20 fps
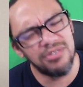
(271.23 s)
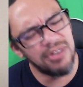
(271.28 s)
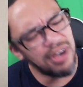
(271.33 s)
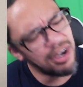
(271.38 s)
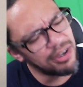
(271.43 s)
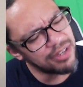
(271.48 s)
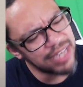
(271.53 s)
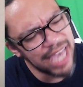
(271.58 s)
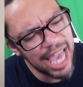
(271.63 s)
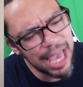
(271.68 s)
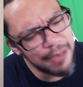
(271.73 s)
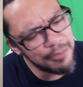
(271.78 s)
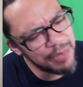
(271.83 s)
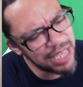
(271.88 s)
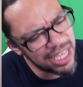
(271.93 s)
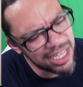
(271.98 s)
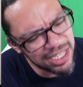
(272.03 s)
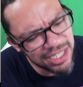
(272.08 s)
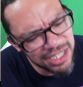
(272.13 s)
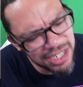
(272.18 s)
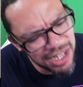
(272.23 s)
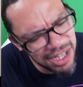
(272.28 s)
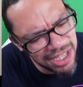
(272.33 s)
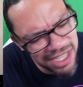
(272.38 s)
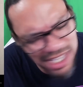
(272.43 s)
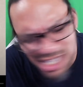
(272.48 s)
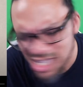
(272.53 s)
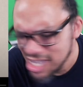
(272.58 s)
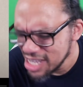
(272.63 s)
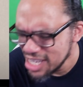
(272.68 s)
Okay, Ben
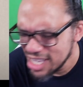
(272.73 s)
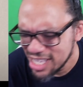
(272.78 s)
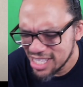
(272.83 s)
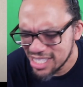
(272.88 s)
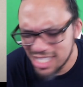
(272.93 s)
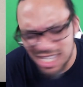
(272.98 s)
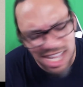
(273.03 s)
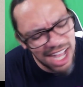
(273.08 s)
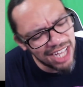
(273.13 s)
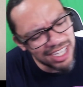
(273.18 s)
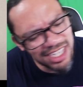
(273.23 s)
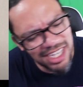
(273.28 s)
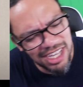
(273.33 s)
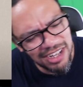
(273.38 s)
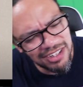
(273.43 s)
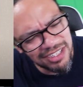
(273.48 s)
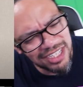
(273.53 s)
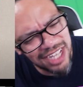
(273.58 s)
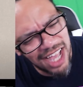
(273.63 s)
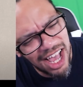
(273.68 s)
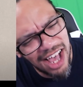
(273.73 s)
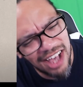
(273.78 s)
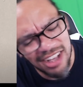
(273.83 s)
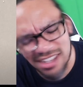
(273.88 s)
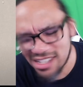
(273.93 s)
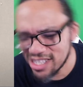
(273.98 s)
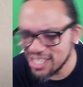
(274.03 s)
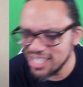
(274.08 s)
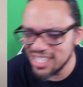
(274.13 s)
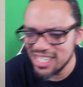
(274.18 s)
Schuller, talk your talk.